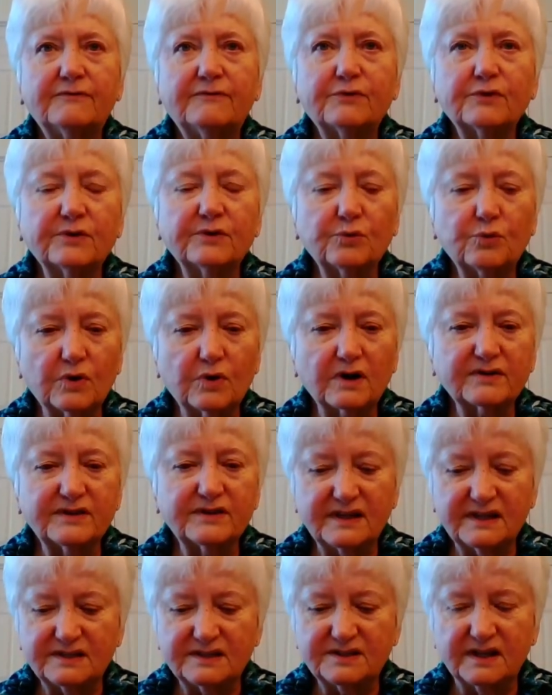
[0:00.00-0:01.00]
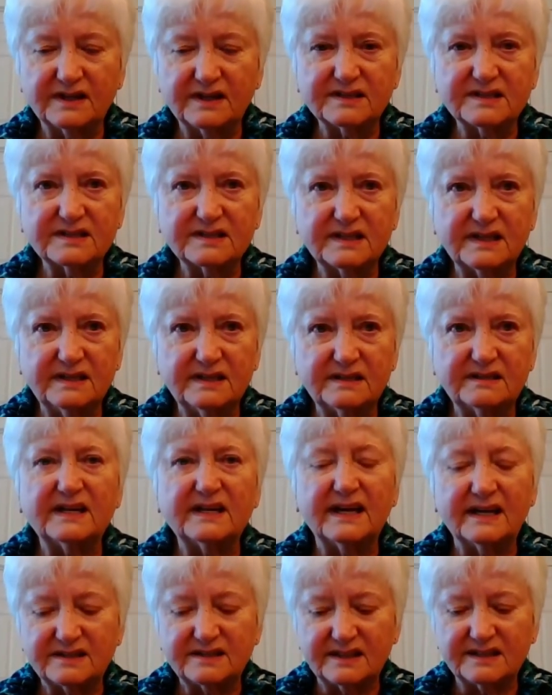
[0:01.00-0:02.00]
for the work that it does in
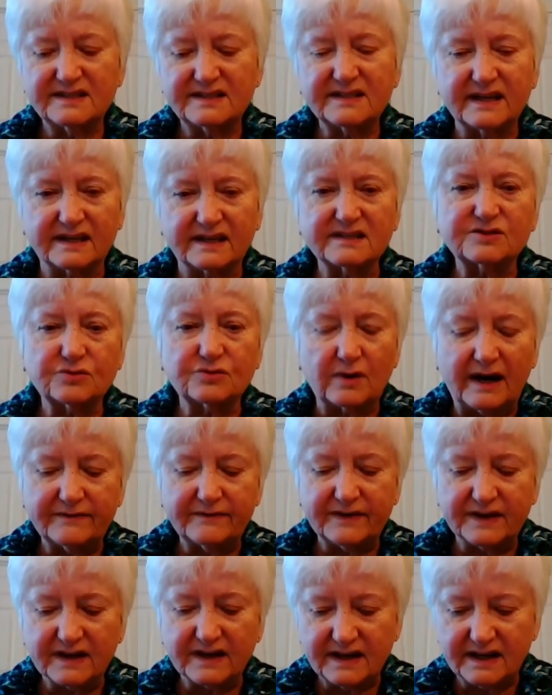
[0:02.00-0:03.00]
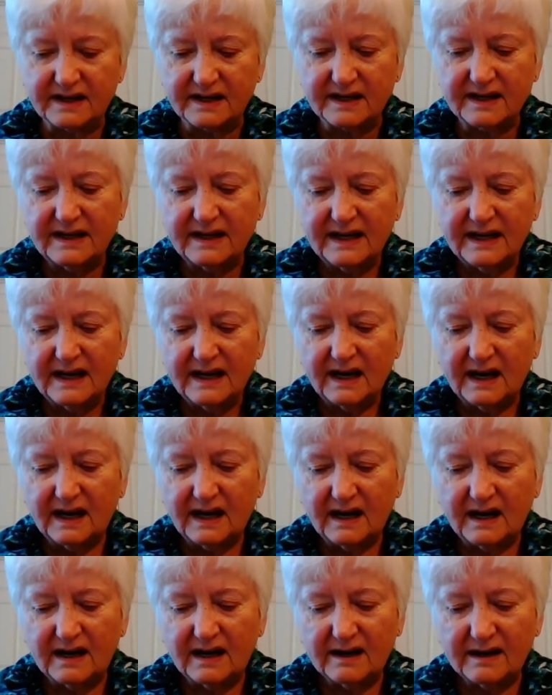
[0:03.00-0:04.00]
anti-sex trafficking.
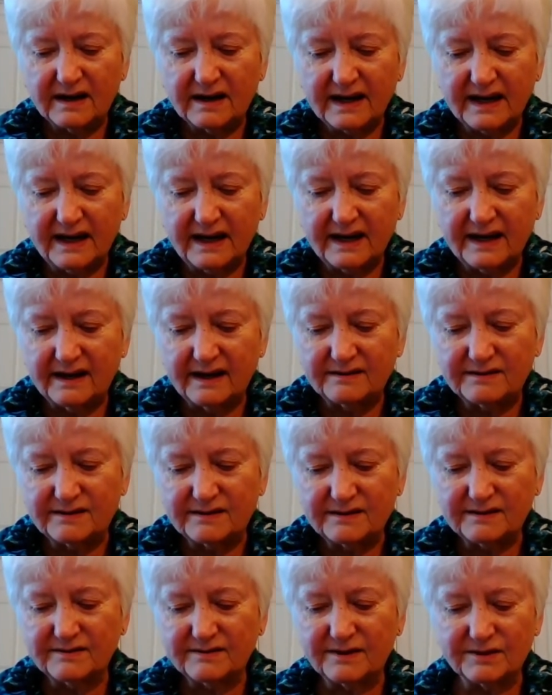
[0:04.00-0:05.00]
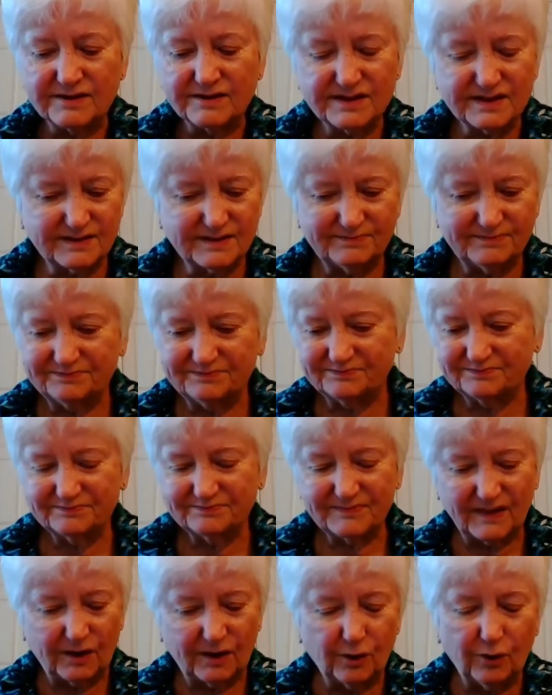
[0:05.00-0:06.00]
And there's
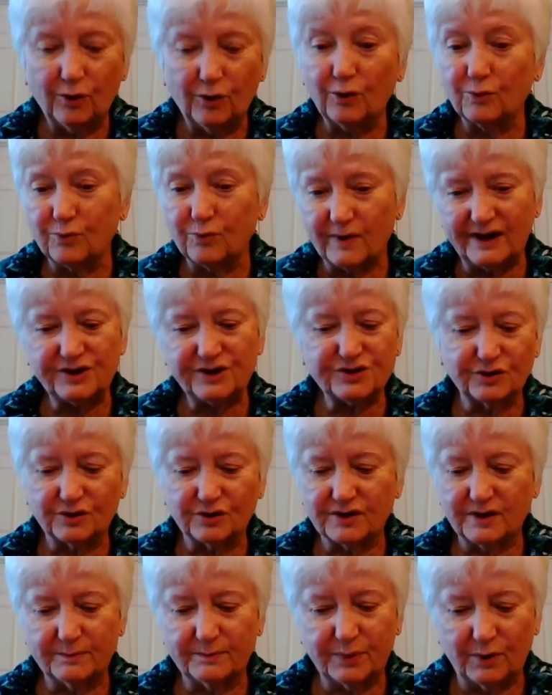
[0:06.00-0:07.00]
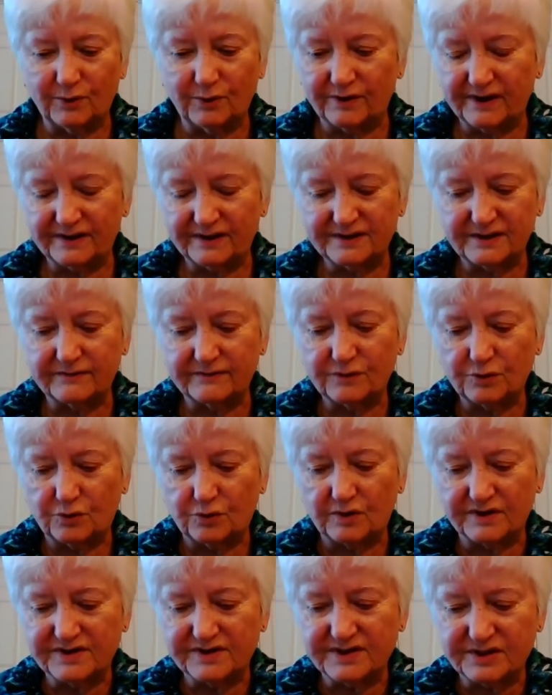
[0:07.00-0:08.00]
a whole racial component, of
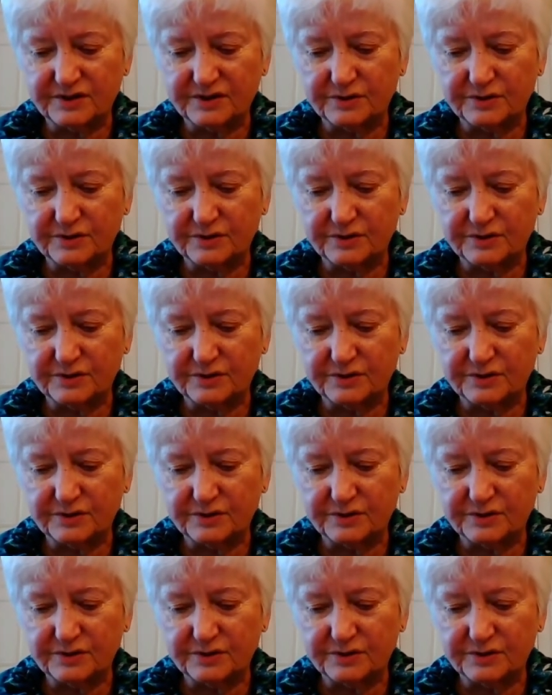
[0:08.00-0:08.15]
course,